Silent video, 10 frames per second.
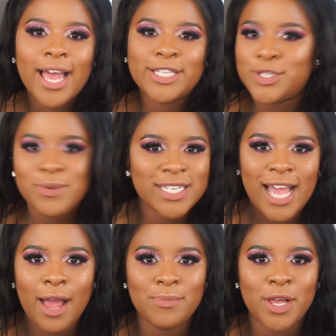as soon as
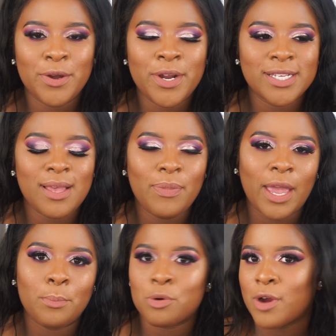I upload
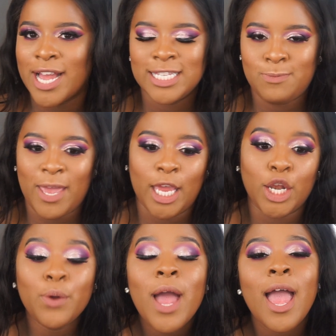something brand spanking
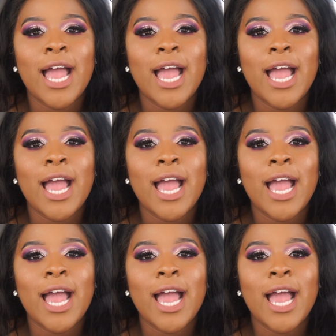new.